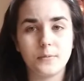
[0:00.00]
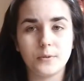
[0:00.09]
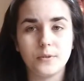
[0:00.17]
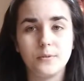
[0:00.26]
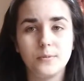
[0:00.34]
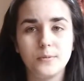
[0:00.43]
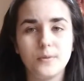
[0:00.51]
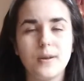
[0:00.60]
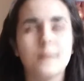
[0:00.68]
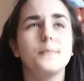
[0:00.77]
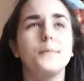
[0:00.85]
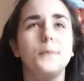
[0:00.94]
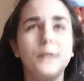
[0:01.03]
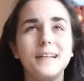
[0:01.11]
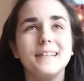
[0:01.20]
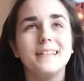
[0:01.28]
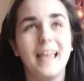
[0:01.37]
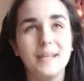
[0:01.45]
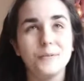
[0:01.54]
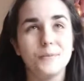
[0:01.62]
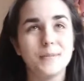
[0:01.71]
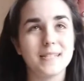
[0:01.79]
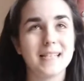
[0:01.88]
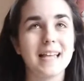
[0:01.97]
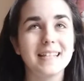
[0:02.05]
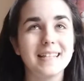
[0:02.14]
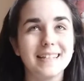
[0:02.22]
book review. I'm really late with that.